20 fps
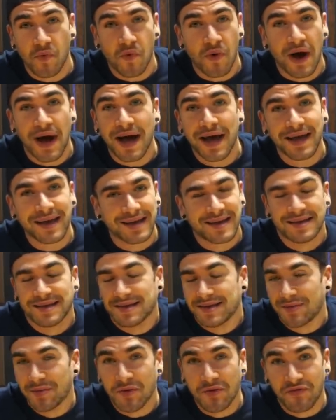Why?
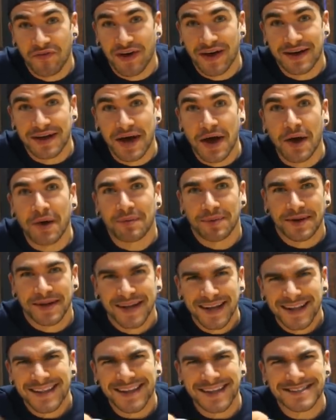We'll find out,
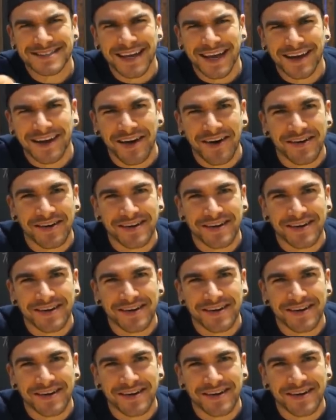but let's get going.